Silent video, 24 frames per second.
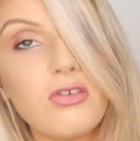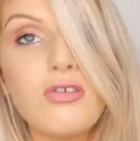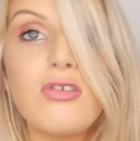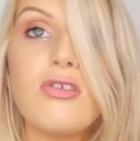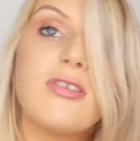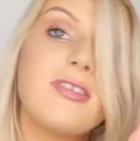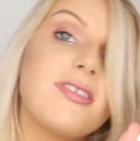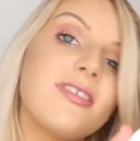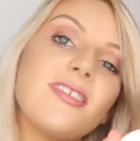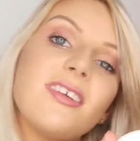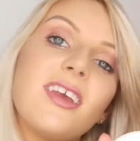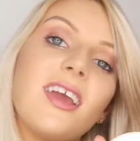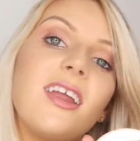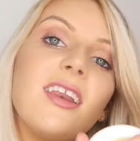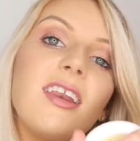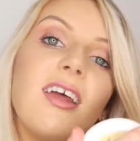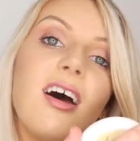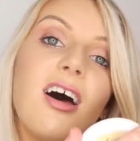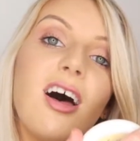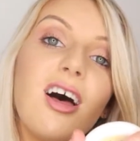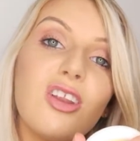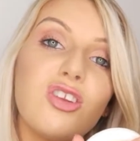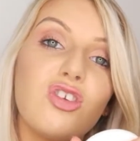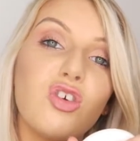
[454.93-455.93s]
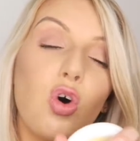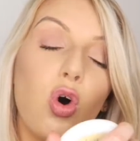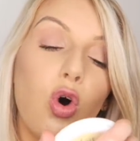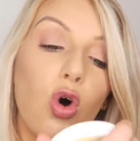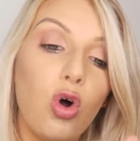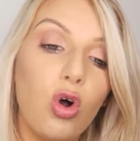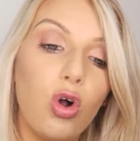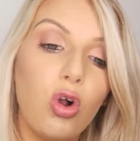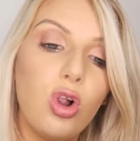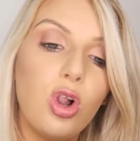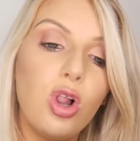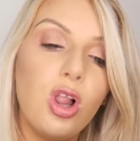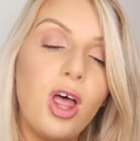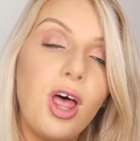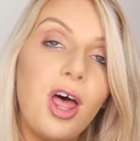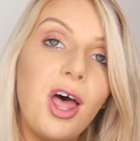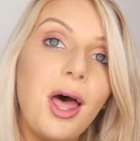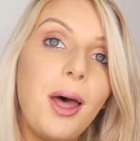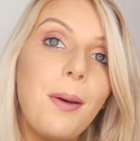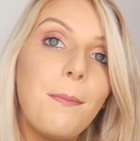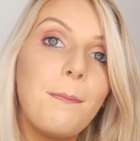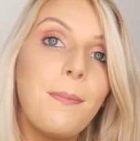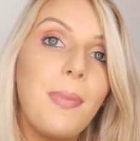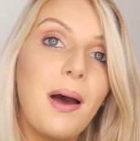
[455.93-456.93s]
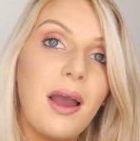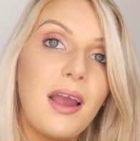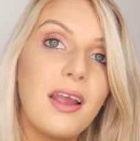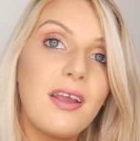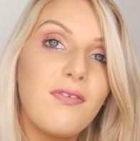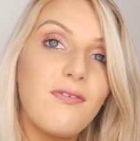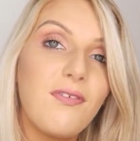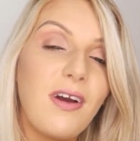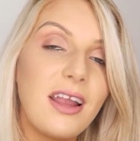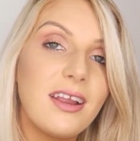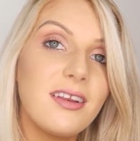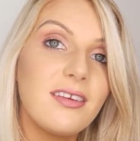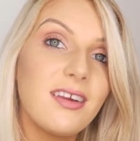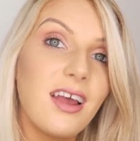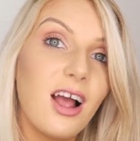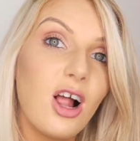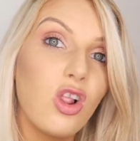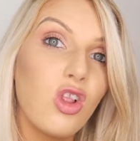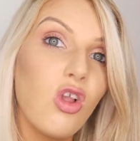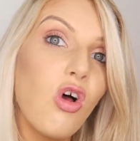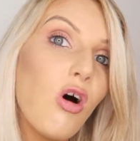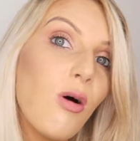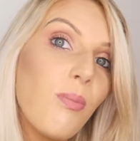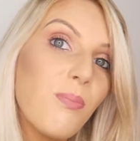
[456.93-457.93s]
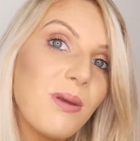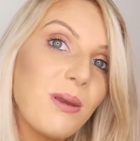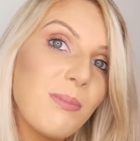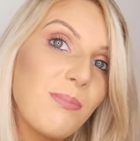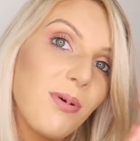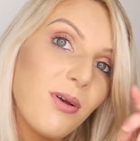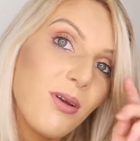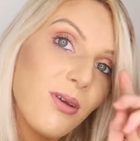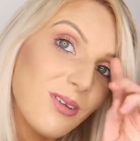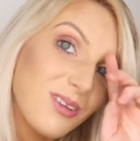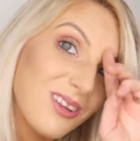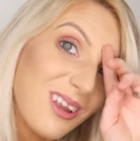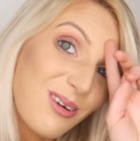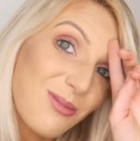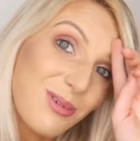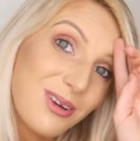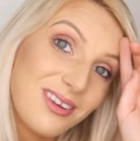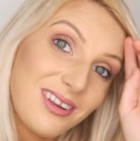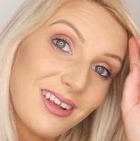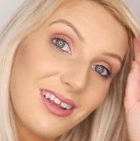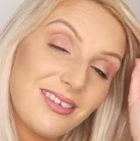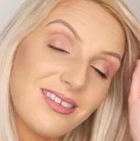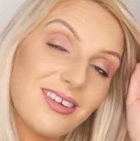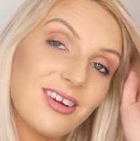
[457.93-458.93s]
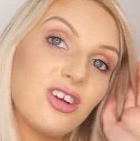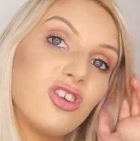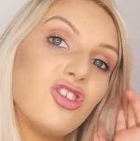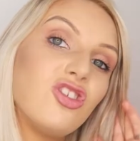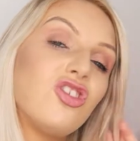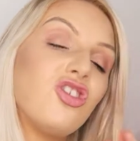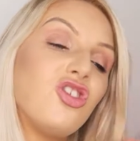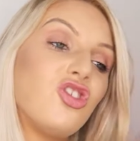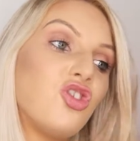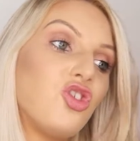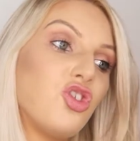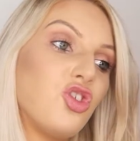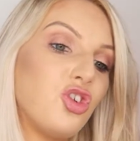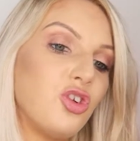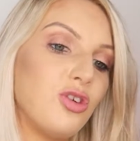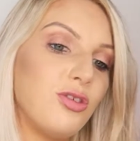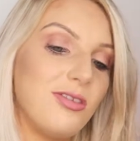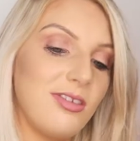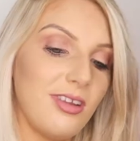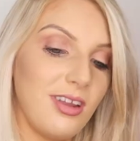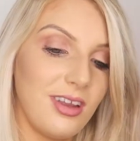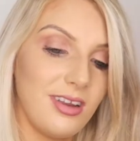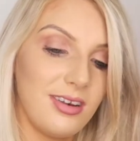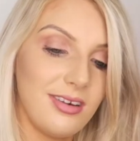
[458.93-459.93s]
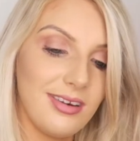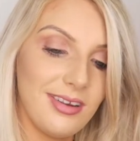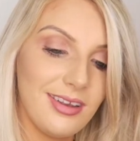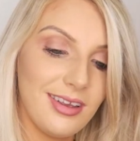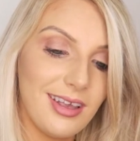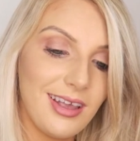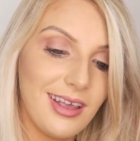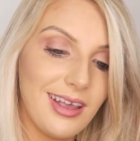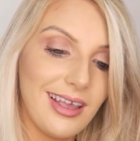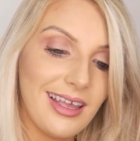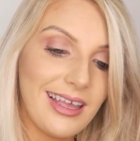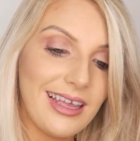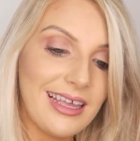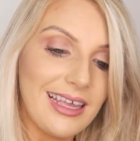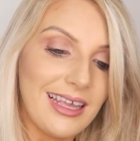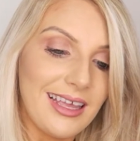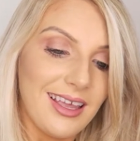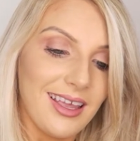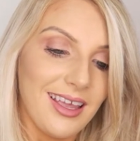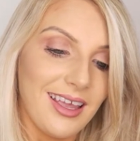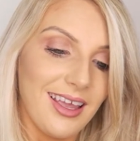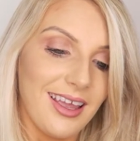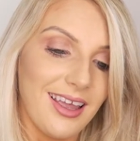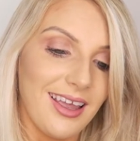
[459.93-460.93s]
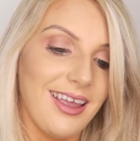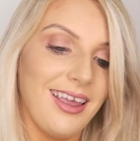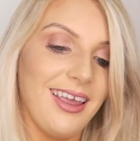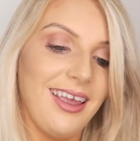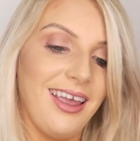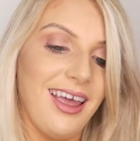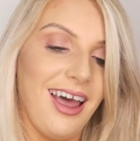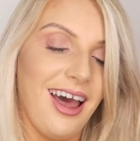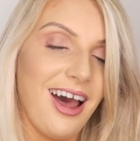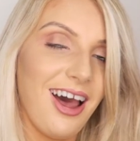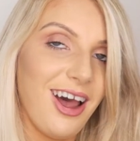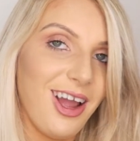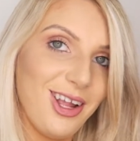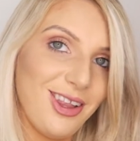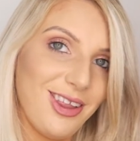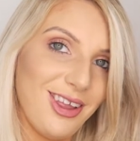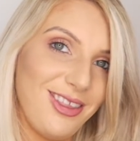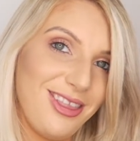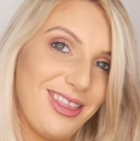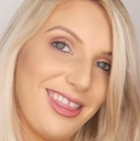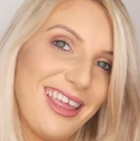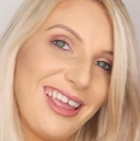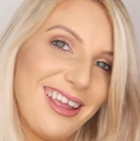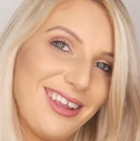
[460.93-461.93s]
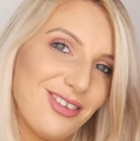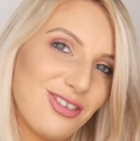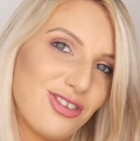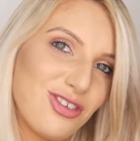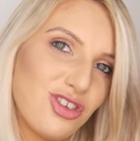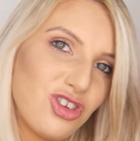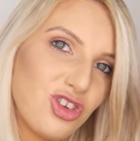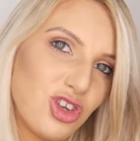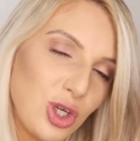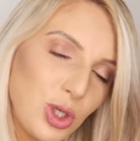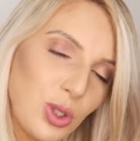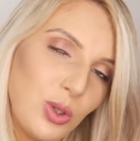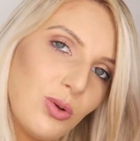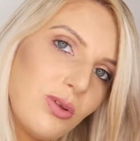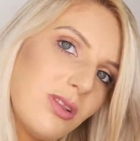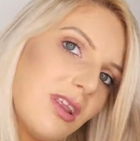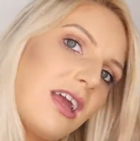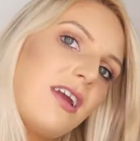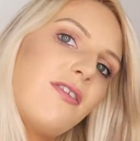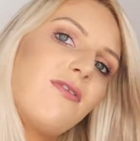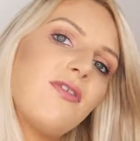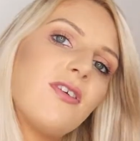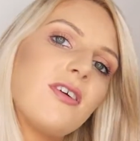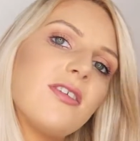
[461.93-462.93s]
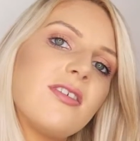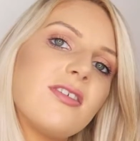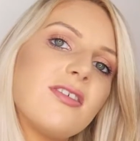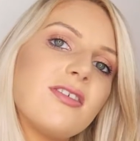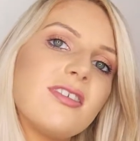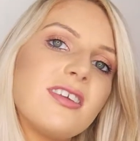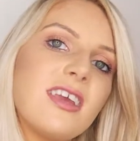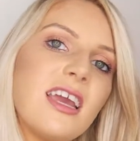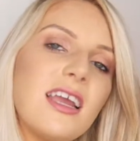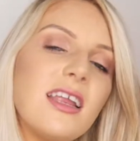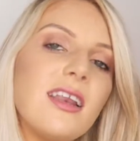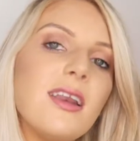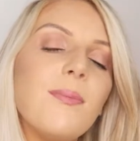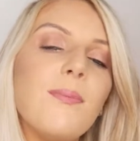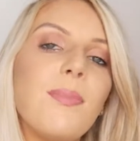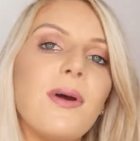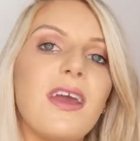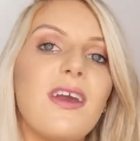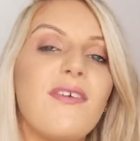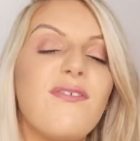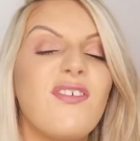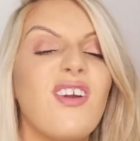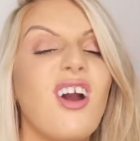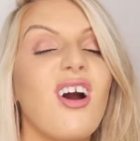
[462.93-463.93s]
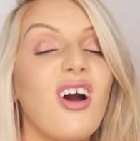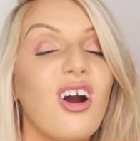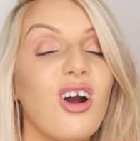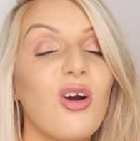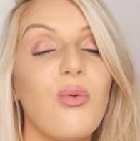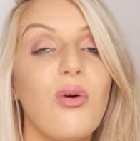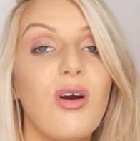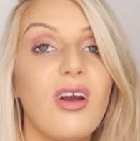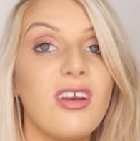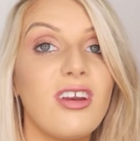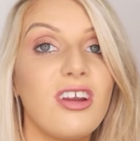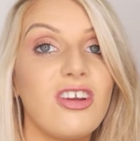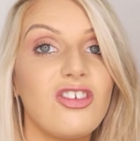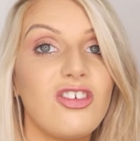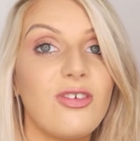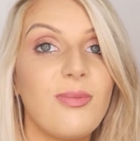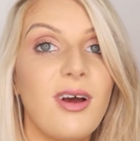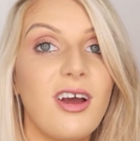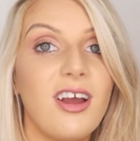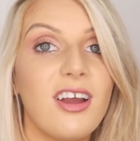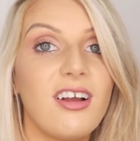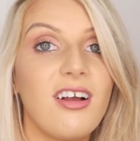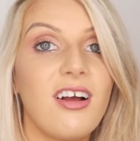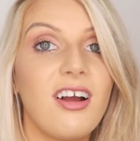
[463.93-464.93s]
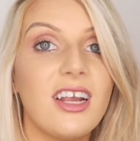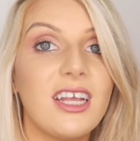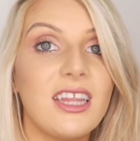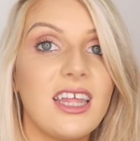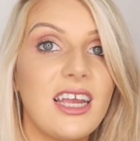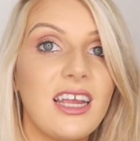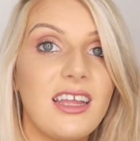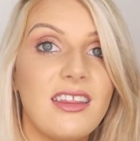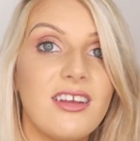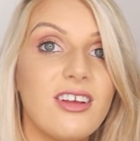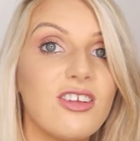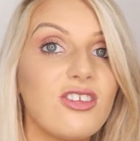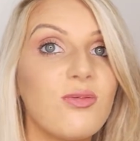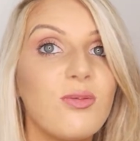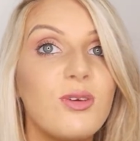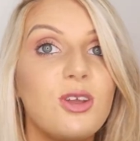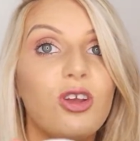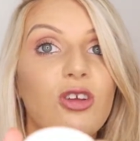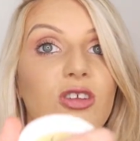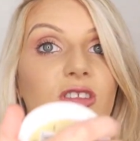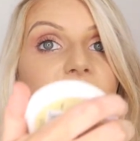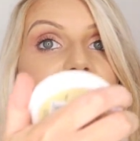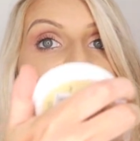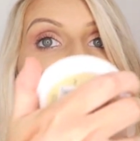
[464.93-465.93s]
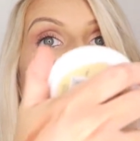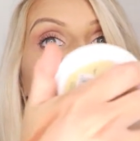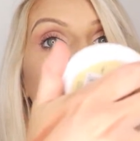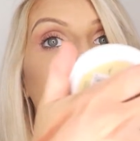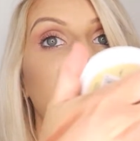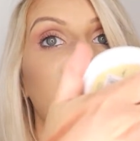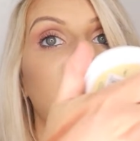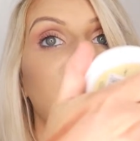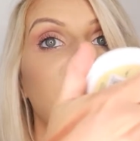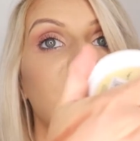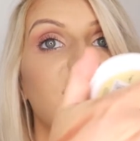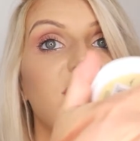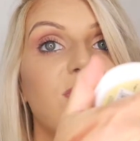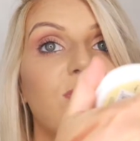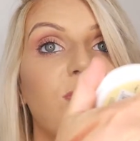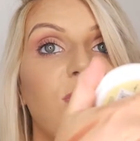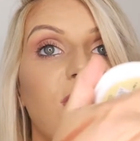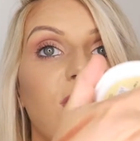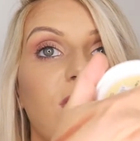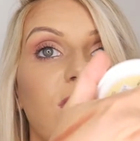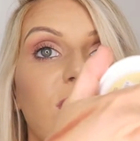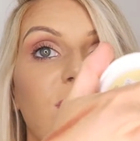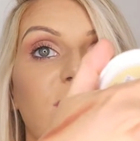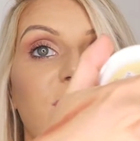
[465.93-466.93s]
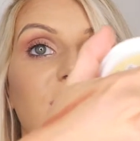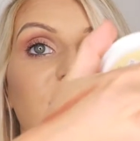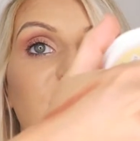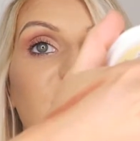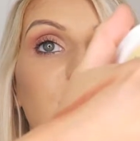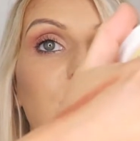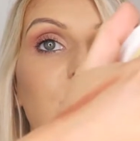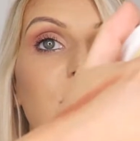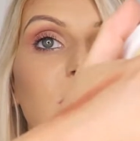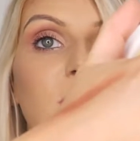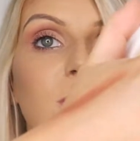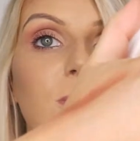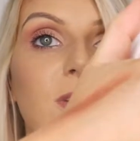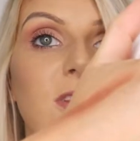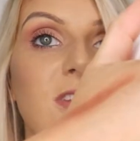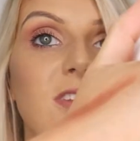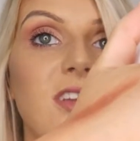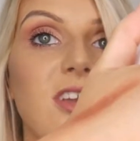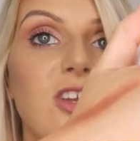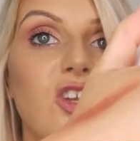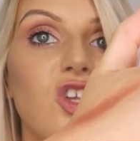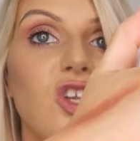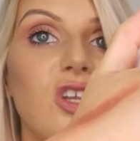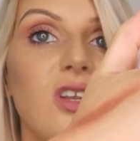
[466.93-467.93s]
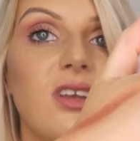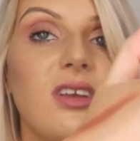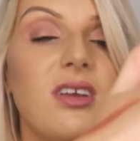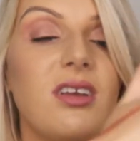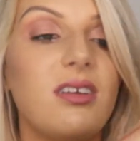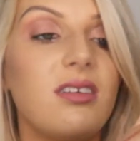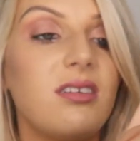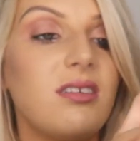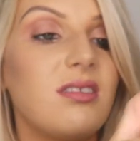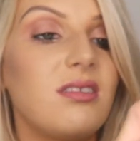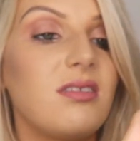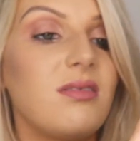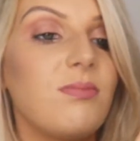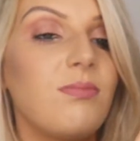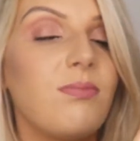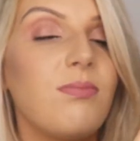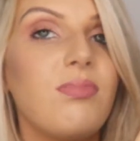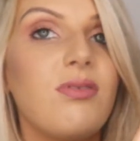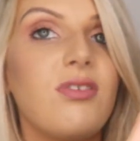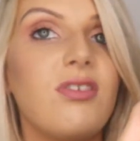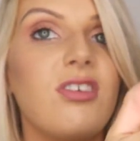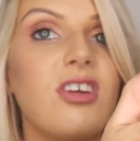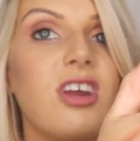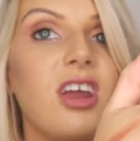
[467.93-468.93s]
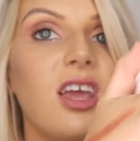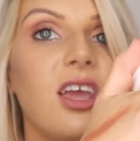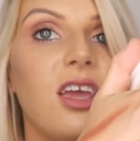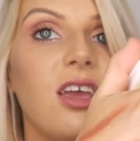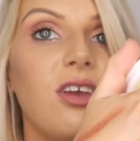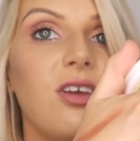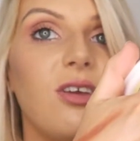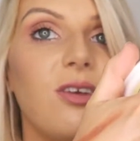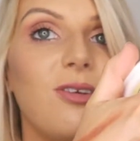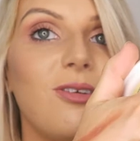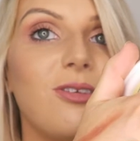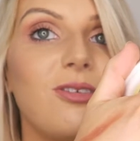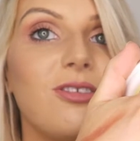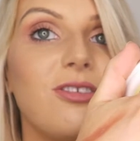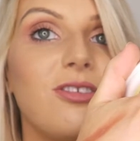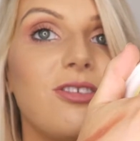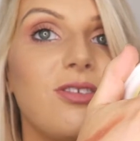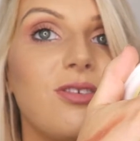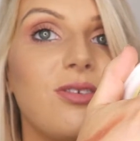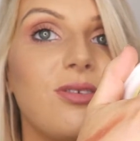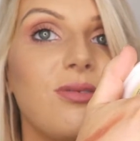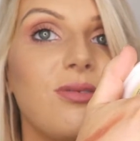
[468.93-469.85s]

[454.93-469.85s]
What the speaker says: on your skin at all. I find a lot of people nowadays are choosing a highlight that is too light for their skin, but if you are wanting a dramatic highlight and that's what you like, then this one, the pigmentation is pretty good